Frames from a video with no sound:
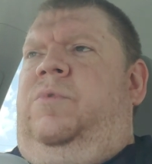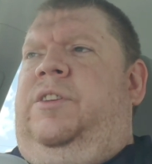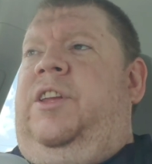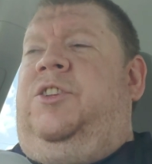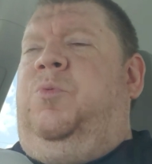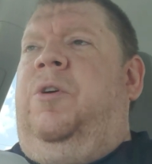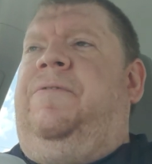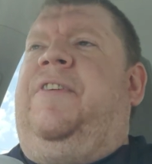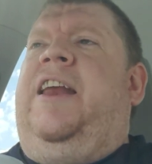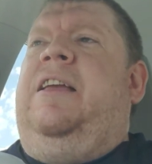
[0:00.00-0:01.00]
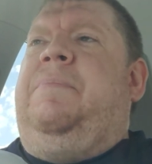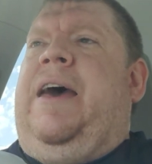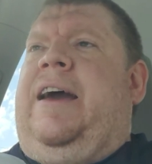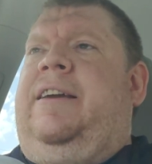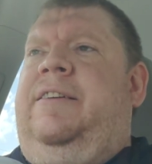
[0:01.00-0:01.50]
it's worth fighting
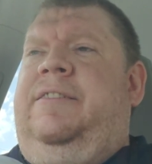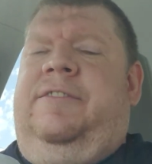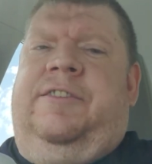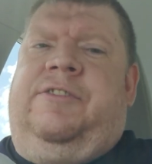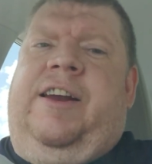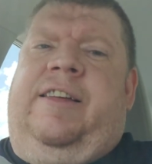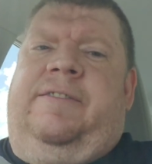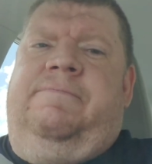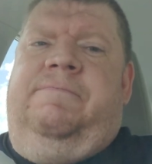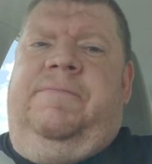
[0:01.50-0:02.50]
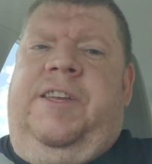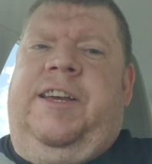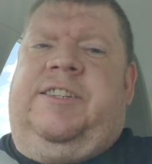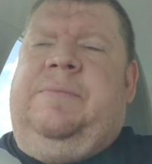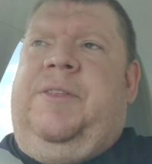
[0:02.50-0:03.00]
back to try to
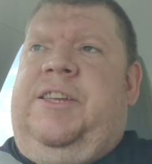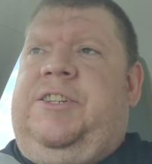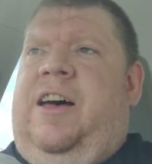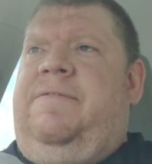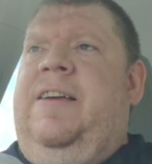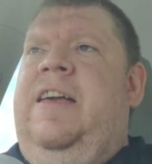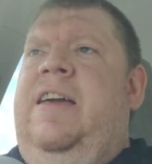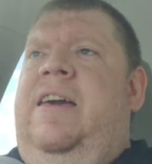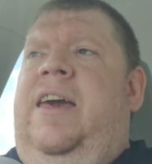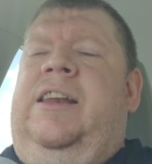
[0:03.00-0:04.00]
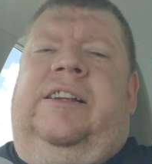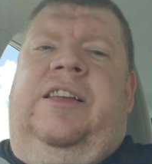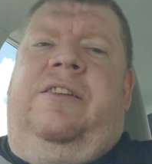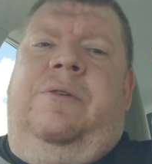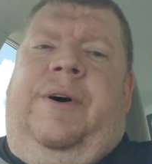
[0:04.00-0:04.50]
kick some of this off. And I'll
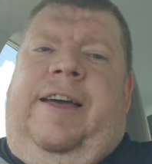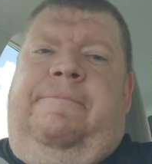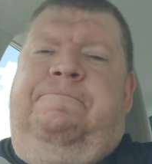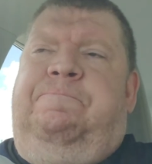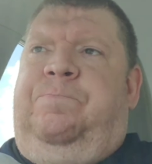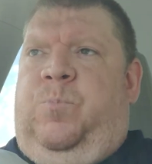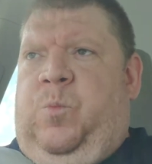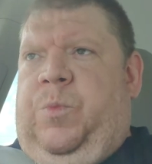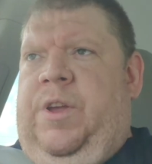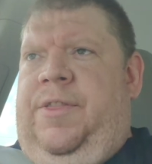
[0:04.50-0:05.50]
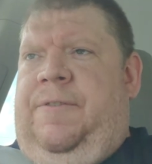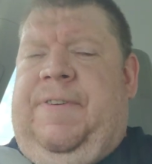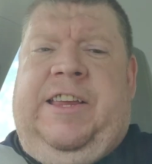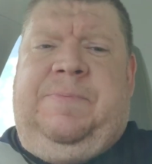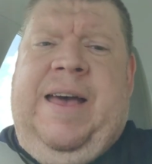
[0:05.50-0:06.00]
tell you why. The
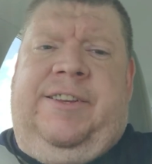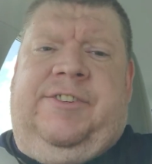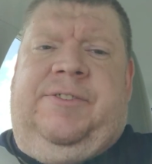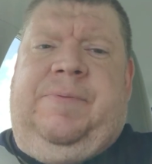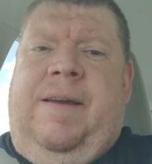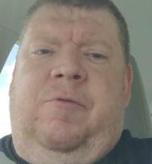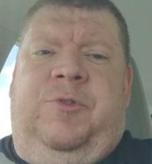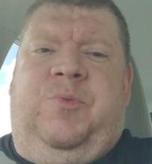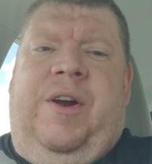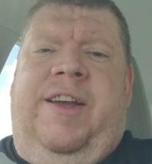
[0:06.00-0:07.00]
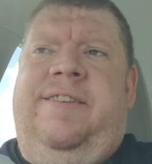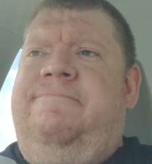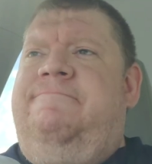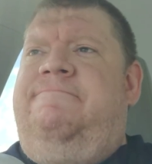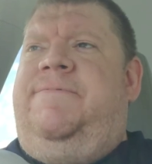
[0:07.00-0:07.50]
face masks everyone's wearing,
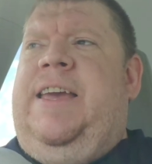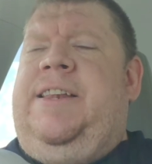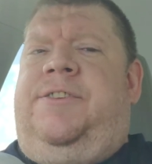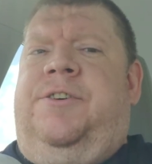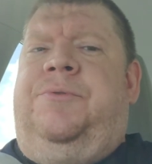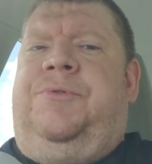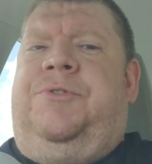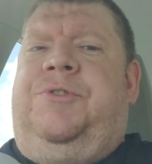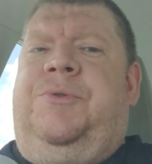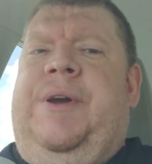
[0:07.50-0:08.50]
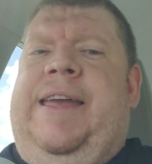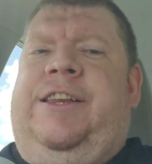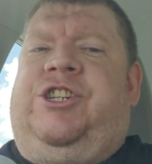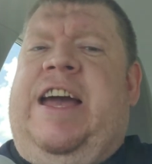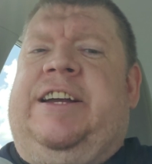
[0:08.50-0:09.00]
they don't
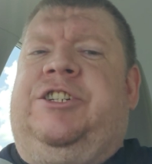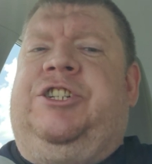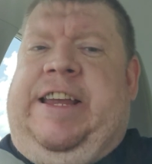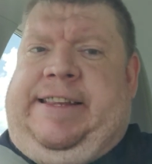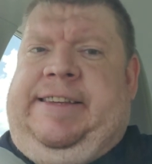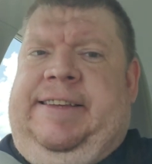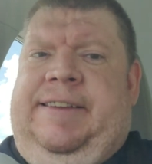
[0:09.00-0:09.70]
do jack shit.